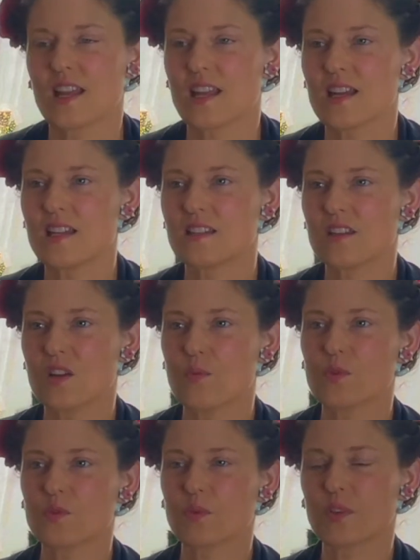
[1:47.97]
And it
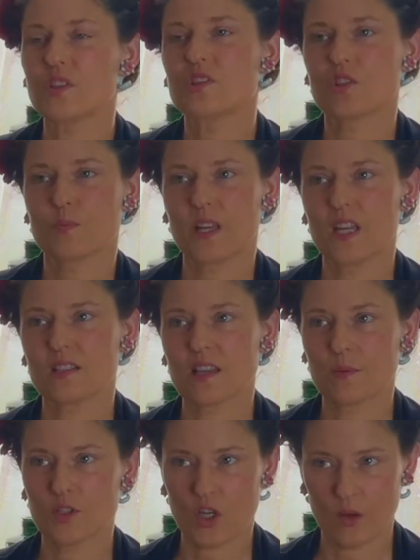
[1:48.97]
was really just because I
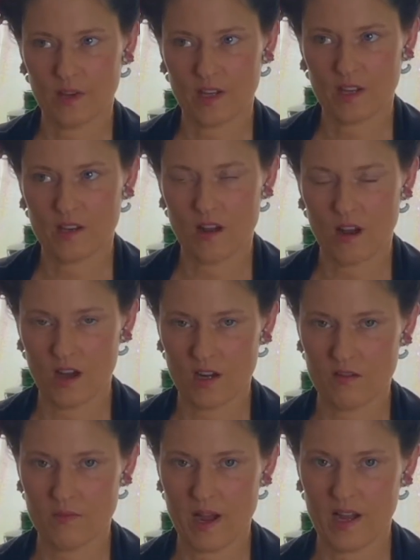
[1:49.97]
was going on
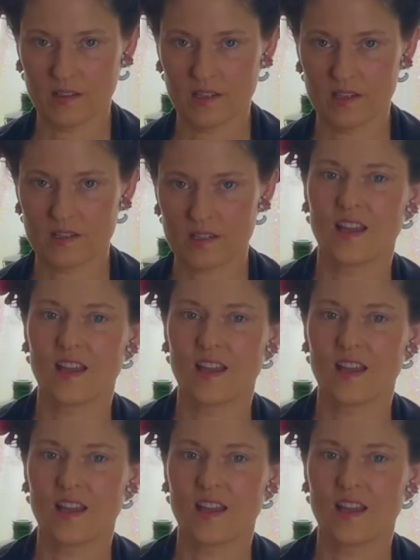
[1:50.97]
autopilot,